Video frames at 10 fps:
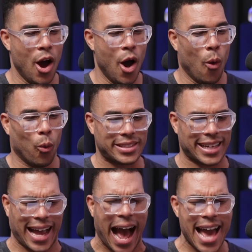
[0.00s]
Was the
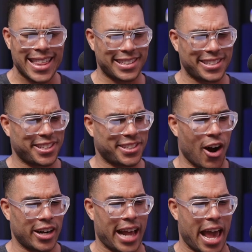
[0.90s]
guy that
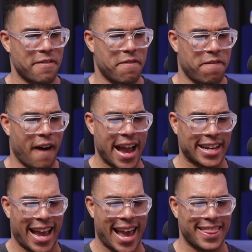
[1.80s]
started a fight
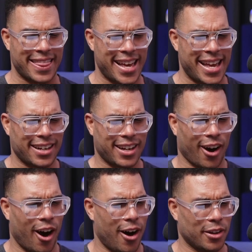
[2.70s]
and then
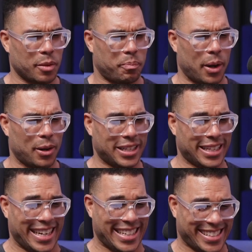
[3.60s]
called the
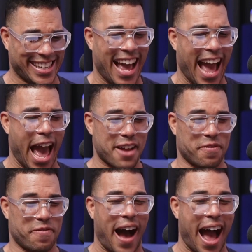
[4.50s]
police at
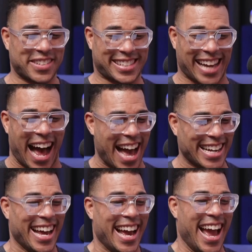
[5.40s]

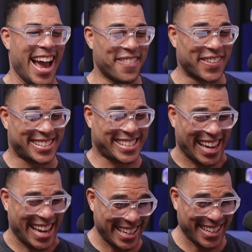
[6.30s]
5-a-side ever
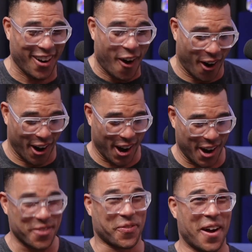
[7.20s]
seen or
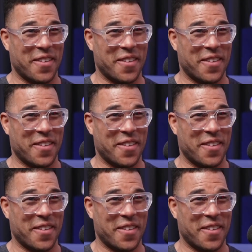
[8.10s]
heard from